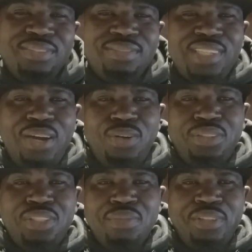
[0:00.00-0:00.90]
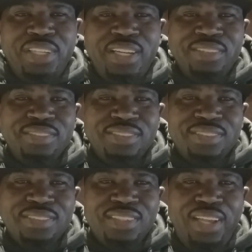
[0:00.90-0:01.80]
I want to talk about that.
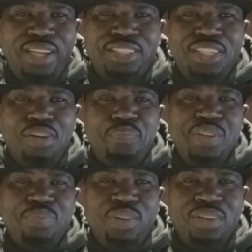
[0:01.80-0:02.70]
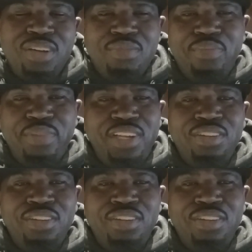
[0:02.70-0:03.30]
And you say your people. Come on, man.